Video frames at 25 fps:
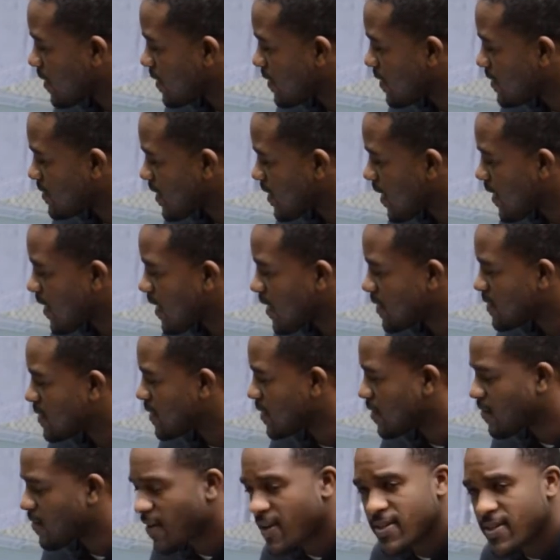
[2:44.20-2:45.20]
Shout out
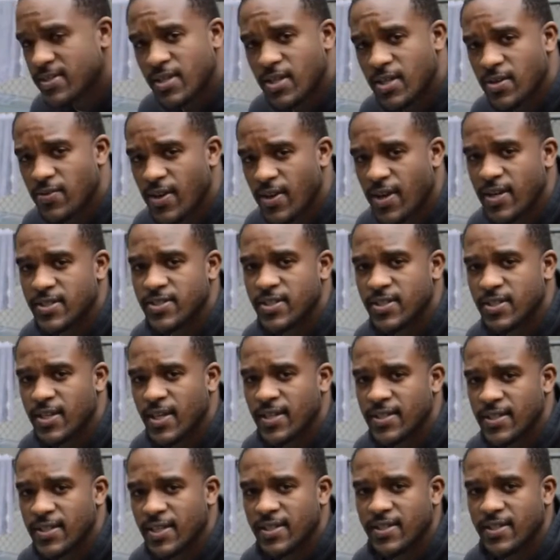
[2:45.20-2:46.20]
to Crazy Creation.
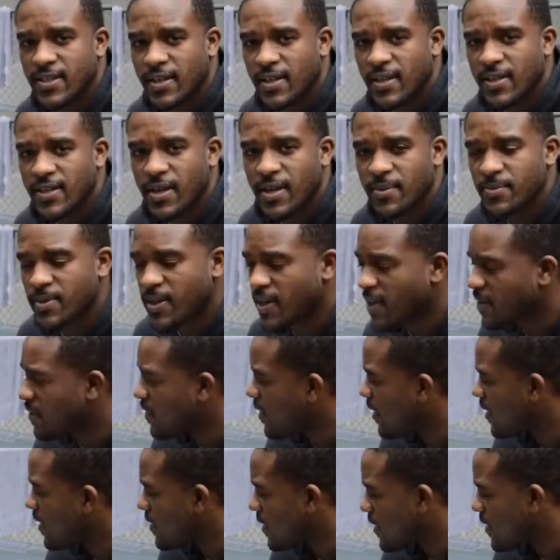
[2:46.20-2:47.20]
They did clean up the
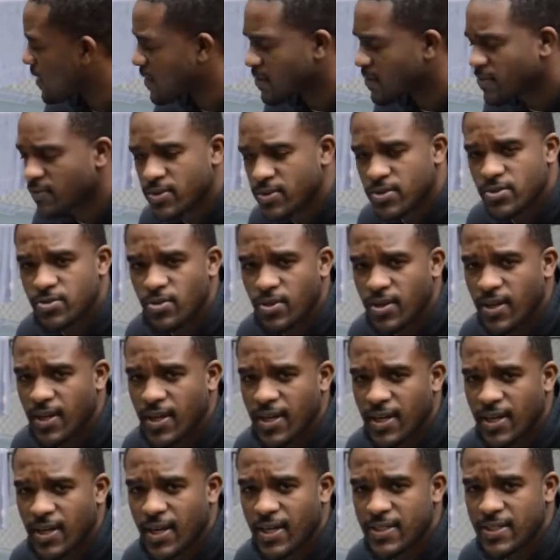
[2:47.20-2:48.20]
headlight. They did restore the
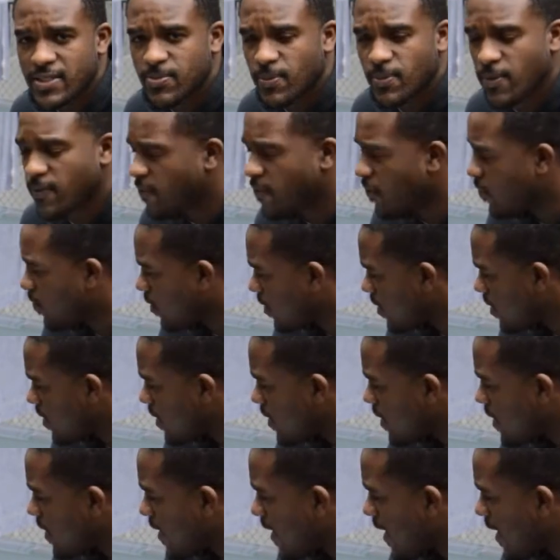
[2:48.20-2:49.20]
headlights before,
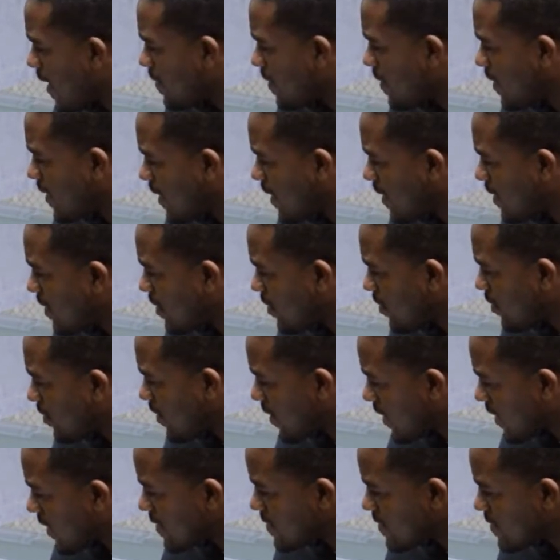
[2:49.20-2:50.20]
and they're getting a little
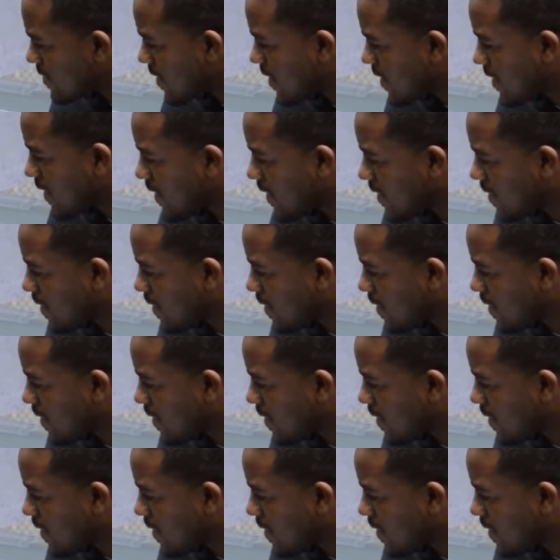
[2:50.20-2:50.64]
hazy again.